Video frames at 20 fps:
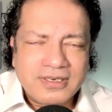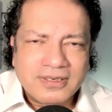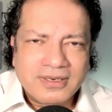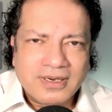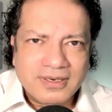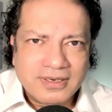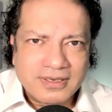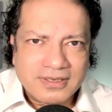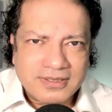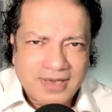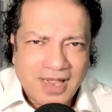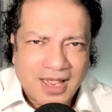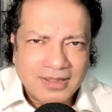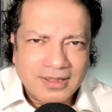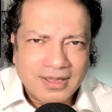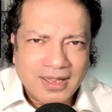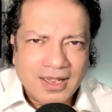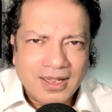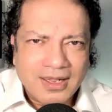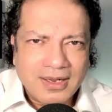understand
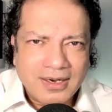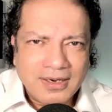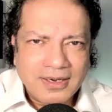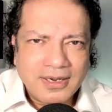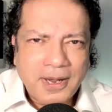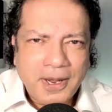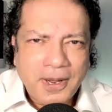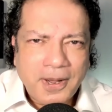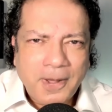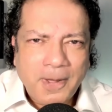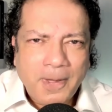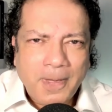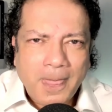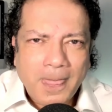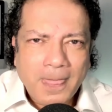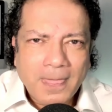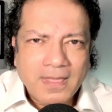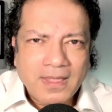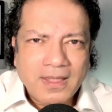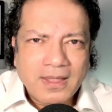that.
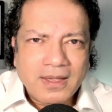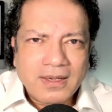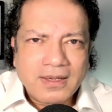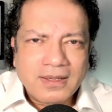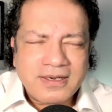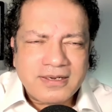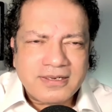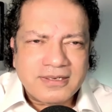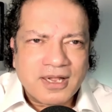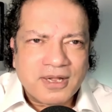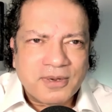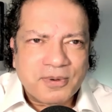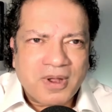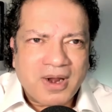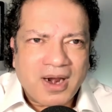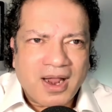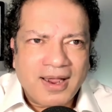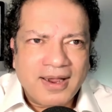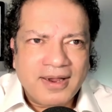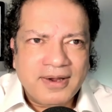This is not what
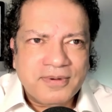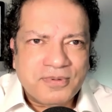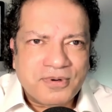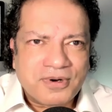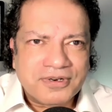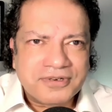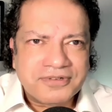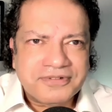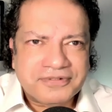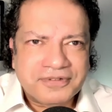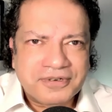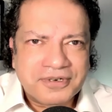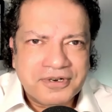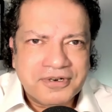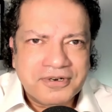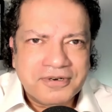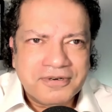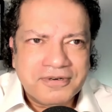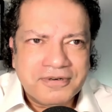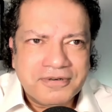I want for
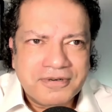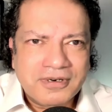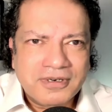you.